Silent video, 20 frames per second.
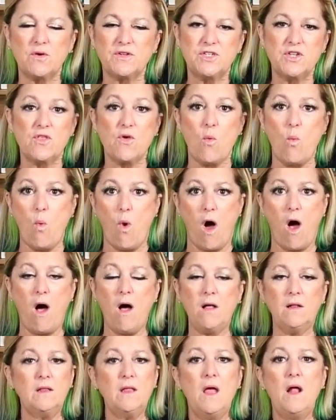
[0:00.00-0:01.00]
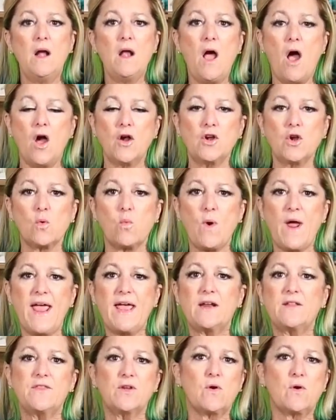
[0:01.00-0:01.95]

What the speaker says: the wall on your way out of the